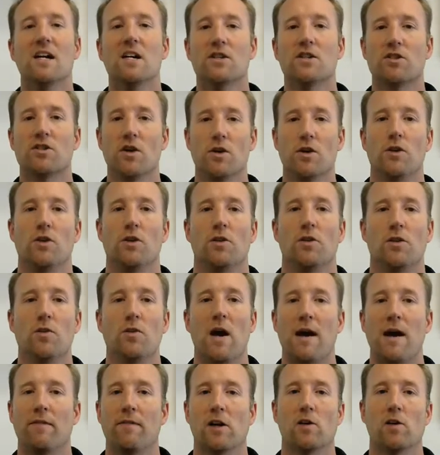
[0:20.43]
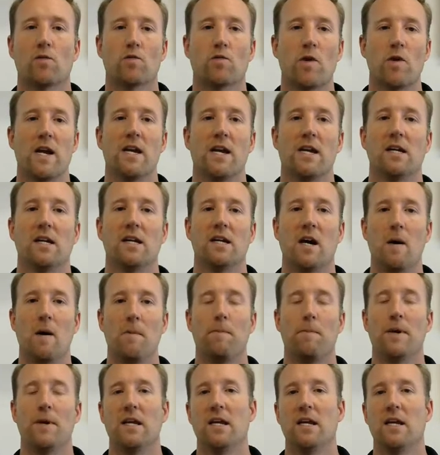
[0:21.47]
So you have a great
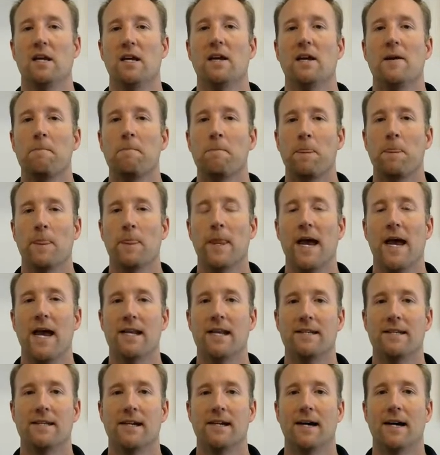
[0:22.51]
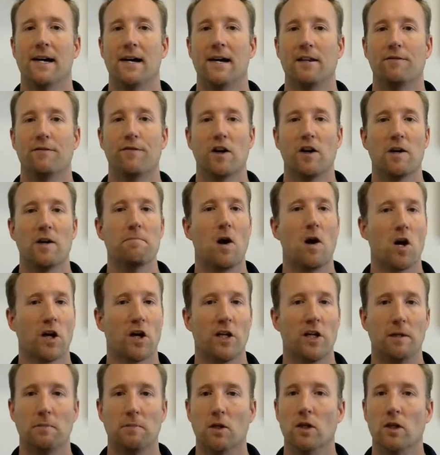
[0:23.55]
company that uh, is very
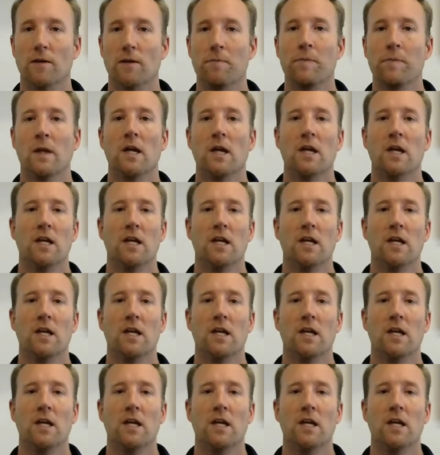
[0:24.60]
marketable.